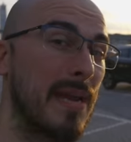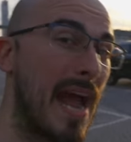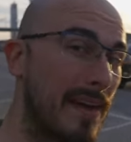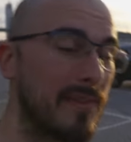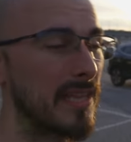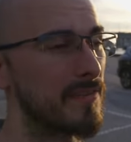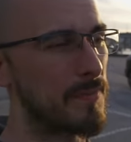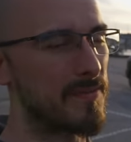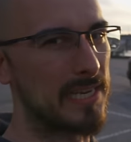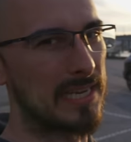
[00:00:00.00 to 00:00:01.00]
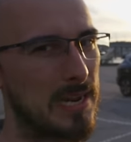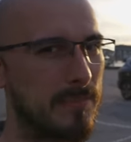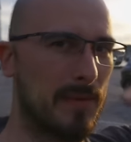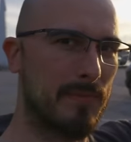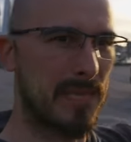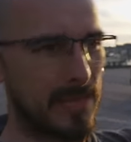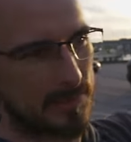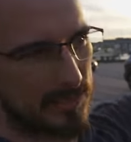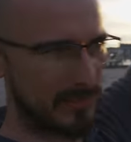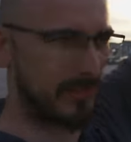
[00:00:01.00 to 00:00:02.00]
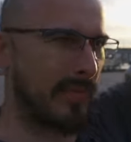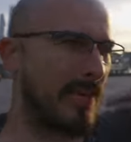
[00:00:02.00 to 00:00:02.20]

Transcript: But having the FPV camera and being able to sort of